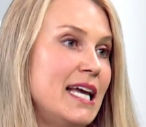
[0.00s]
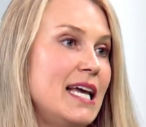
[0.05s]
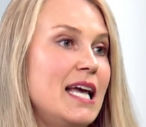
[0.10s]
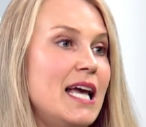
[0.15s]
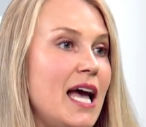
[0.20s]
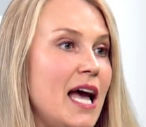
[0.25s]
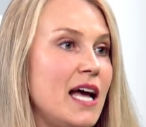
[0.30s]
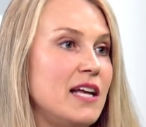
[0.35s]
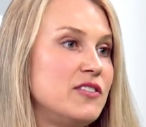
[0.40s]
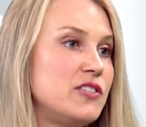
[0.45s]

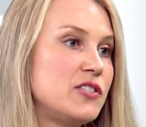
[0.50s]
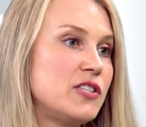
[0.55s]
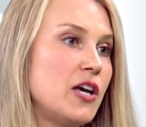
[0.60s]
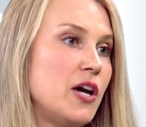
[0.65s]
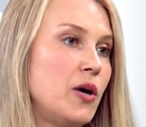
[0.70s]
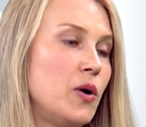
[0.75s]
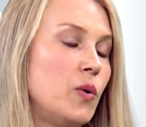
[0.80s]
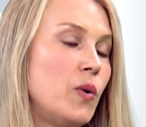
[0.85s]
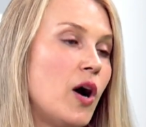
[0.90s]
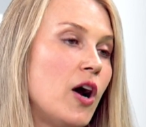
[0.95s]
Okay. And
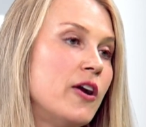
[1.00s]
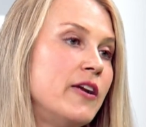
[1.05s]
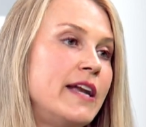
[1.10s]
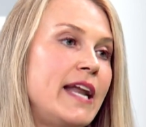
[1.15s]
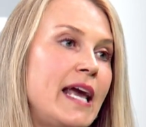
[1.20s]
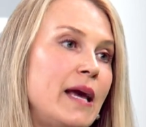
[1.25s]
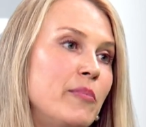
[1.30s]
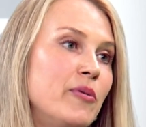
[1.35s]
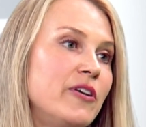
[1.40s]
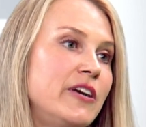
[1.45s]
so our
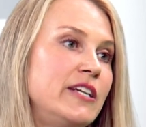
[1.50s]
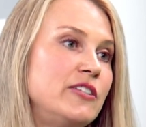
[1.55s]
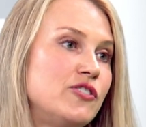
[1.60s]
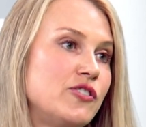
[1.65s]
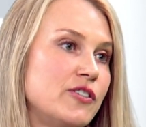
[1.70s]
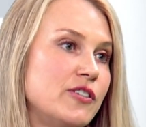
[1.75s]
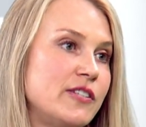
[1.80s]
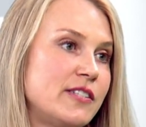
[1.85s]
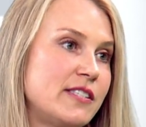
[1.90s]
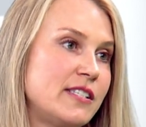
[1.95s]
neighboring
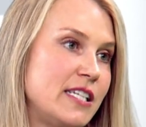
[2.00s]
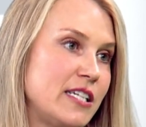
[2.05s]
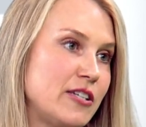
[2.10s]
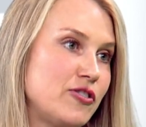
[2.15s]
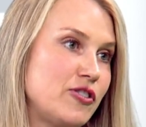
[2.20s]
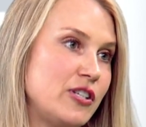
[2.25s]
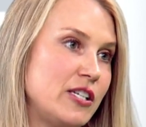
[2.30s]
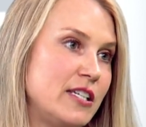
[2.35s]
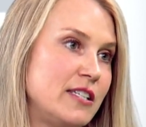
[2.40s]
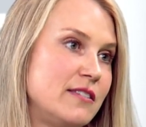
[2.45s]

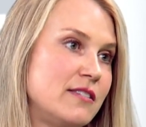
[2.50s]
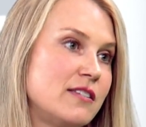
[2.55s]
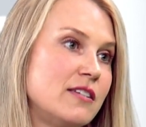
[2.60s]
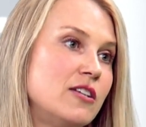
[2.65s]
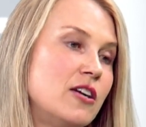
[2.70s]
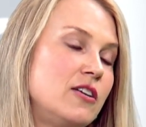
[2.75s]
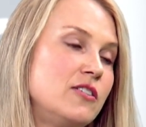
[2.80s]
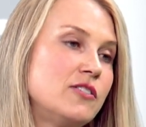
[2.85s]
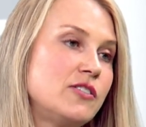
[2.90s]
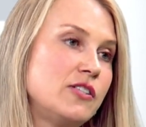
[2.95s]
jurisdictions and
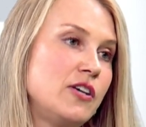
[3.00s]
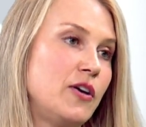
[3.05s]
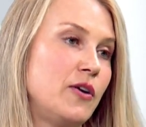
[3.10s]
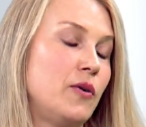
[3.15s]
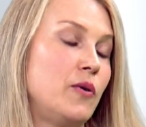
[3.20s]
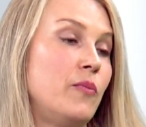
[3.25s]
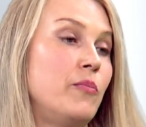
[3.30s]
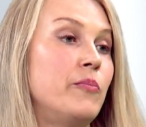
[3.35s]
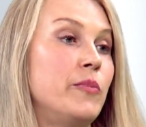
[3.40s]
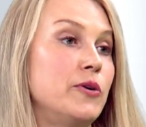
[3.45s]

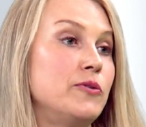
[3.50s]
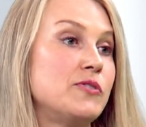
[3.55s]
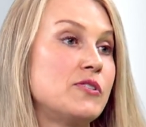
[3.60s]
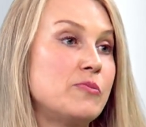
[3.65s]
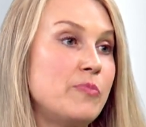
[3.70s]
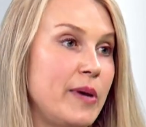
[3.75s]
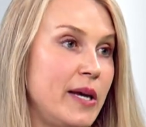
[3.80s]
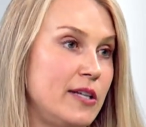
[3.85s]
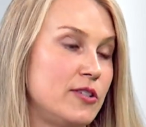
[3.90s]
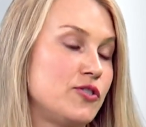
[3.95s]
also most
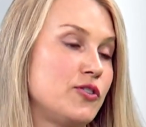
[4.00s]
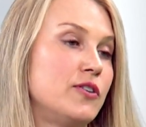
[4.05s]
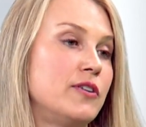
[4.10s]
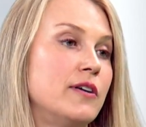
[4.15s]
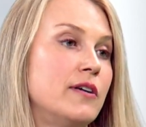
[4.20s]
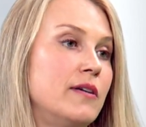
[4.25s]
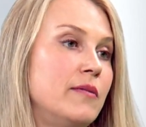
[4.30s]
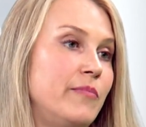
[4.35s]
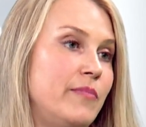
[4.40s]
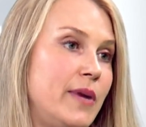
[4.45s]

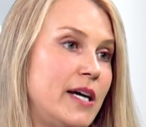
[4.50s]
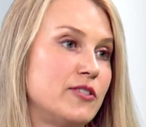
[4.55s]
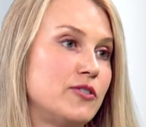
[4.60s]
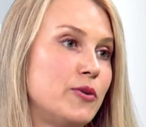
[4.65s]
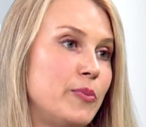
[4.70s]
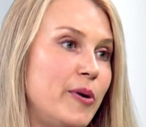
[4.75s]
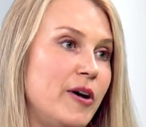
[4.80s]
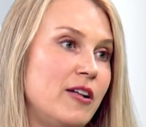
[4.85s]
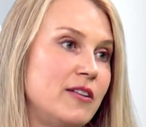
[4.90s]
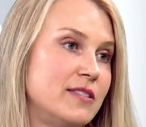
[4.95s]
major
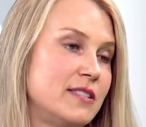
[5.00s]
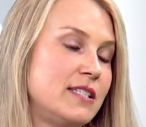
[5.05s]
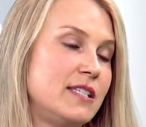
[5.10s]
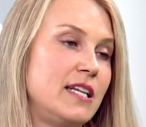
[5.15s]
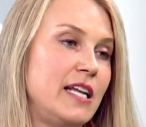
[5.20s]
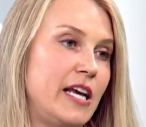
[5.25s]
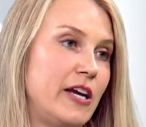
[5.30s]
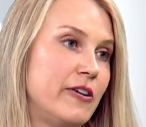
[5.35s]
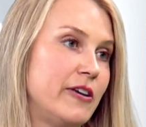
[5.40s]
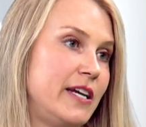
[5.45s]
metropolitan
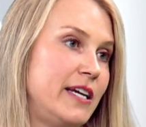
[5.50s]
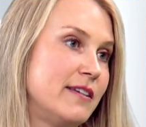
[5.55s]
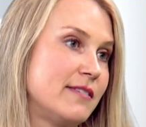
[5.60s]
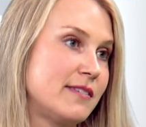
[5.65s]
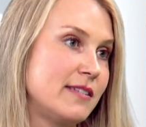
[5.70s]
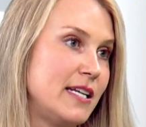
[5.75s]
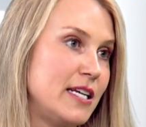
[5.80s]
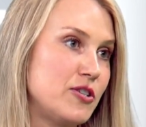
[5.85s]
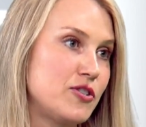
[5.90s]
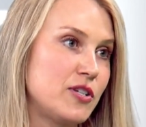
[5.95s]
areas
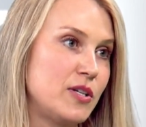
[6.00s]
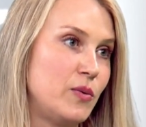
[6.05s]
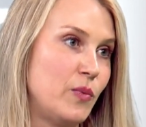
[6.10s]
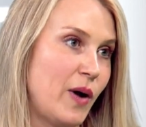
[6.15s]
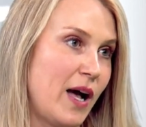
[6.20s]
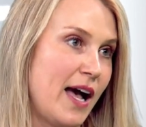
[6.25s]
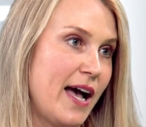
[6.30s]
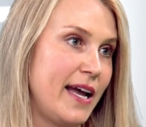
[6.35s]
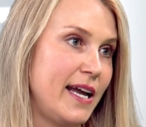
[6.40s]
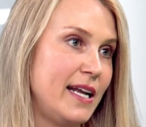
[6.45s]

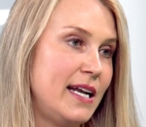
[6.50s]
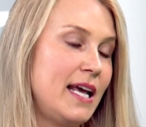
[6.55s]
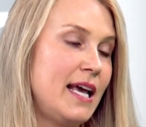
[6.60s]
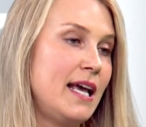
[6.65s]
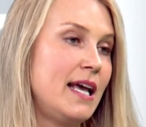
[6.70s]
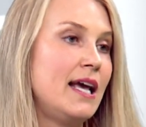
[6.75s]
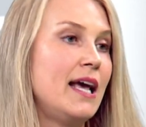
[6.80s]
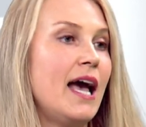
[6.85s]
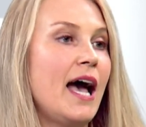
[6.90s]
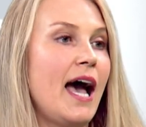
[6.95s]
nationwide
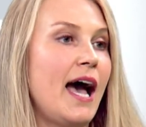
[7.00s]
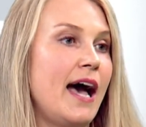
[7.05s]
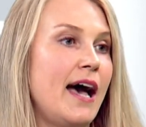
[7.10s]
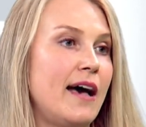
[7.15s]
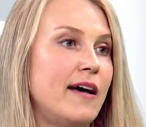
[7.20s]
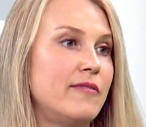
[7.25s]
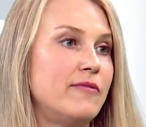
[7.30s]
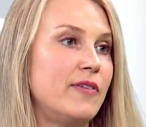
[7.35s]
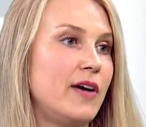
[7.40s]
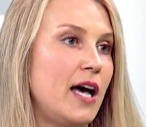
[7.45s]

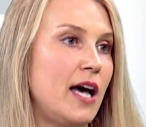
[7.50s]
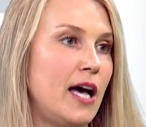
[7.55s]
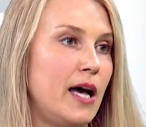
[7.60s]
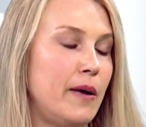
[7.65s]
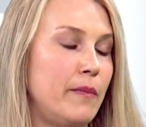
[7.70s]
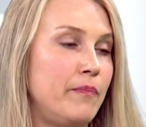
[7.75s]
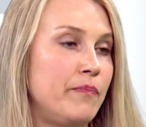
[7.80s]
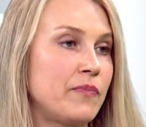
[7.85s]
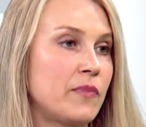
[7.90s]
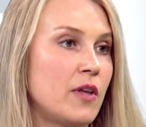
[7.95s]
have
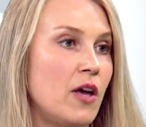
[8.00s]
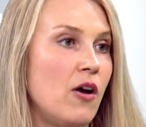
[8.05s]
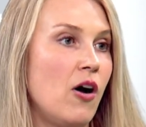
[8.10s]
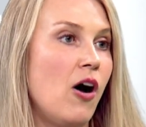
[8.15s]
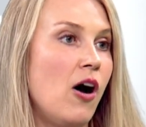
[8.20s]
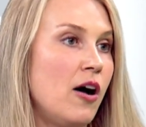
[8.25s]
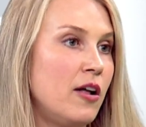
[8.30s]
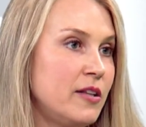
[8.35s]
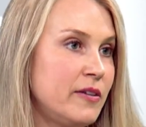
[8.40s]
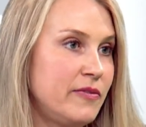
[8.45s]
um,
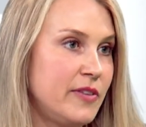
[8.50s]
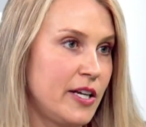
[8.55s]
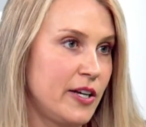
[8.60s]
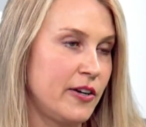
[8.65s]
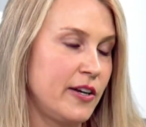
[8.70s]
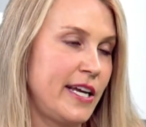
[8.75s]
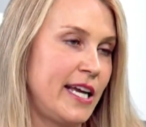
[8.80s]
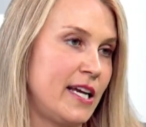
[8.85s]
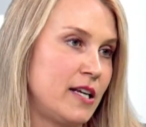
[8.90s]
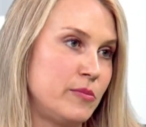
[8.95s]
all of
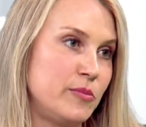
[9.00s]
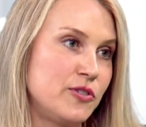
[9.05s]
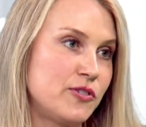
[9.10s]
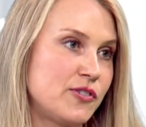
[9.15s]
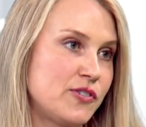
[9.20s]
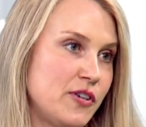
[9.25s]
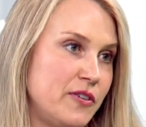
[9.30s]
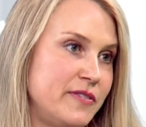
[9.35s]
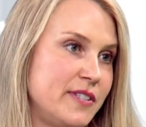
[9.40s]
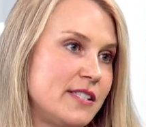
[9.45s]
their animal
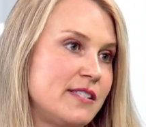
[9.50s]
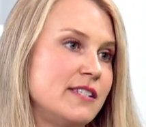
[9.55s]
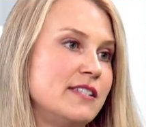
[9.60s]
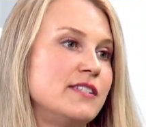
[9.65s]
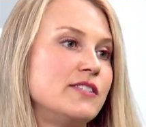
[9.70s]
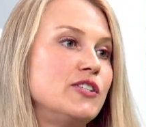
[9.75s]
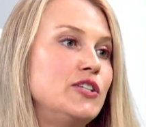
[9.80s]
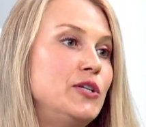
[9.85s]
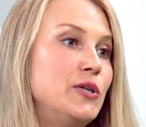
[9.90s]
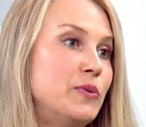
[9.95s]

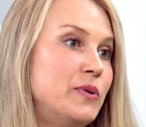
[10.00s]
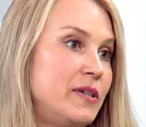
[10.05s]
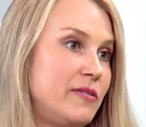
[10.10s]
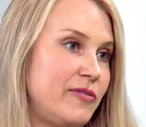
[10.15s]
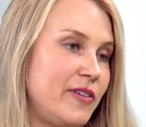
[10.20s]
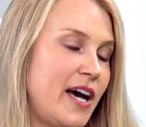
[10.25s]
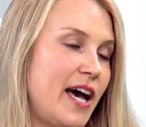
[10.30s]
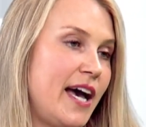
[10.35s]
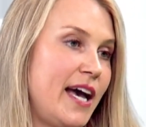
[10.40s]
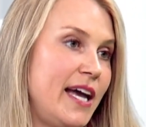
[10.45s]
services
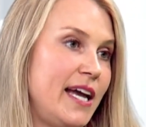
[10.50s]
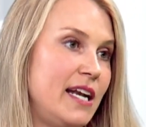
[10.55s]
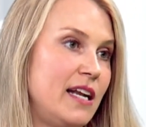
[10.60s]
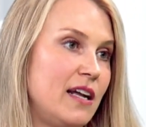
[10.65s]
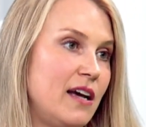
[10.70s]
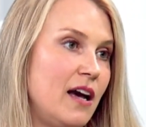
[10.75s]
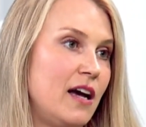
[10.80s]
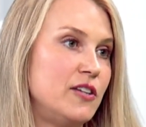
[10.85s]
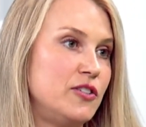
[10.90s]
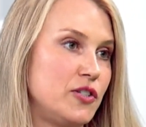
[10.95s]
unified
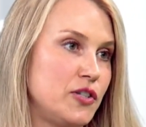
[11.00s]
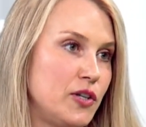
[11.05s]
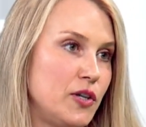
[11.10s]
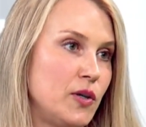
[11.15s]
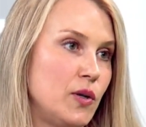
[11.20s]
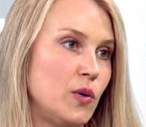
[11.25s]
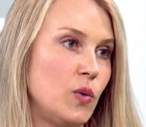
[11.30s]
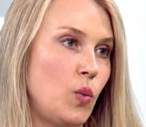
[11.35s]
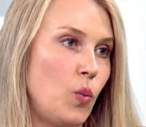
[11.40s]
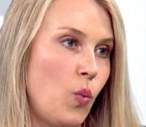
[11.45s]

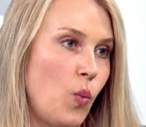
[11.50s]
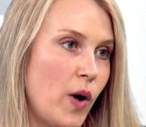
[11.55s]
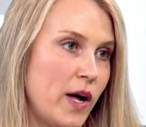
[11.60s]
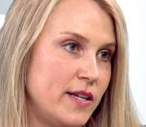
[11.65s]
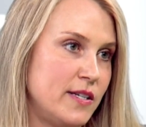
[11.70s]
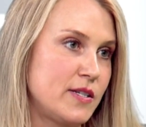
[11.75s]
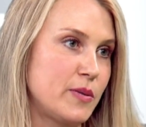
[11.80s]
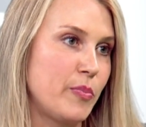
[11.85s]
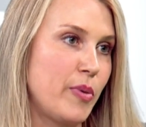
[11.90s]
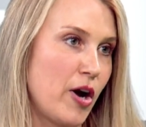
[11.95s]
under
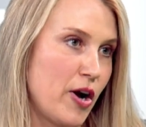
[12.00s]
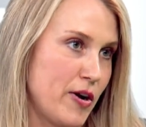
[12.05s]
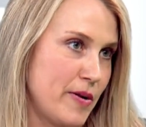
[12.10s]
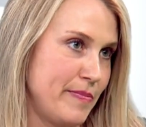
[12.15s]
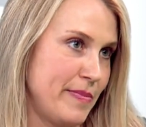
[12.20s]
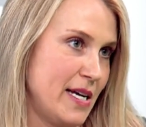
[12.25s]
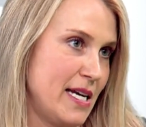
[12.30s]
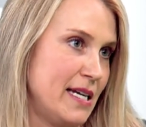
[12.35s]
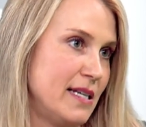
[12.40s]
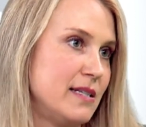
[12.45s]
one
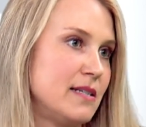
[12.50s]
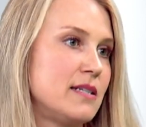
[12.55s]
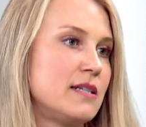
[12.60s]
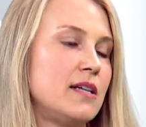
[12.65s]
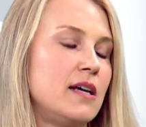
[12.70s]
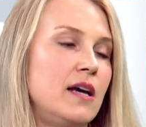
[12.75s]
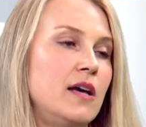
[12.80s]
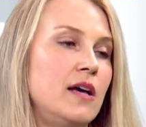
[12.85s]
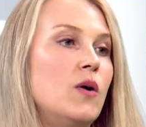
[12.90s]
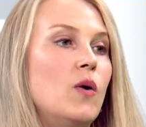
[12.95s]
department
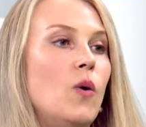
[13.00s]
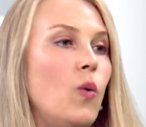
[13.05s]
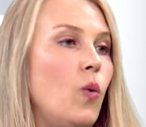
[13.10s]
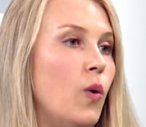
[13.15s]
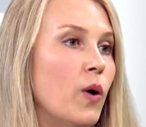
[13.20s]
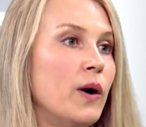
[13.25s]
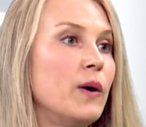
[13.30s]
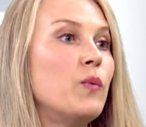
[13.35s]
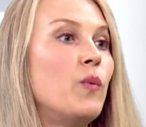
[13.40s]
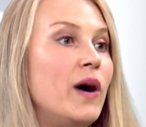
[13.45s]

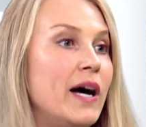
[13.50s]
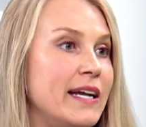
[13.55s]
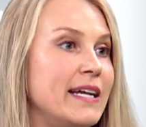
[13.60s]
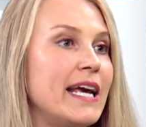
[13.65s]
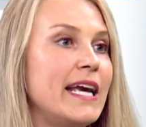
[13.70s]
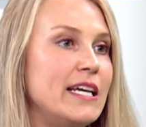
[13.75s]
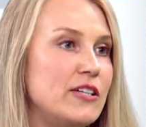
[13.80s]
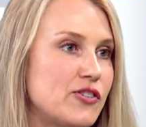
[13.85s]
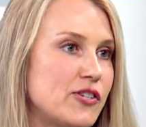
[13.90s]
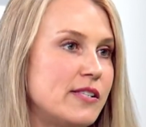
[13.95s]
or one
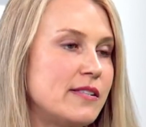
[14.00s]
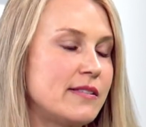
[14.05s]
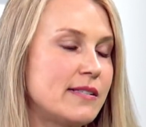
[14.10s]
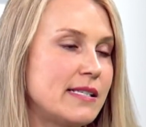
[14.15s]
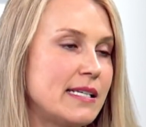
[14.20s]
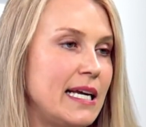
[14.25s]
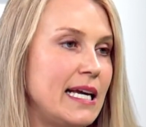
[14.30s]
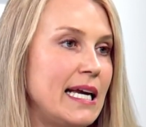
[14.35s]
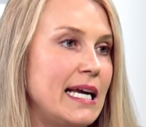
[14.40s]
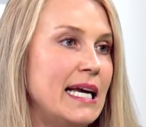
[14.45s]

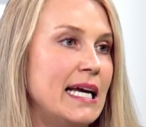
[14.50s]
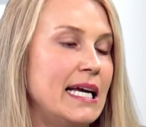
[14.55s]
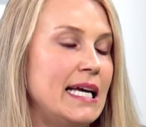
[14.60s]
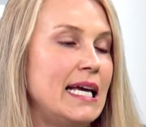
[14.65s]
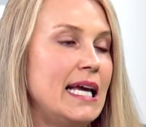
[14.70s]
agency.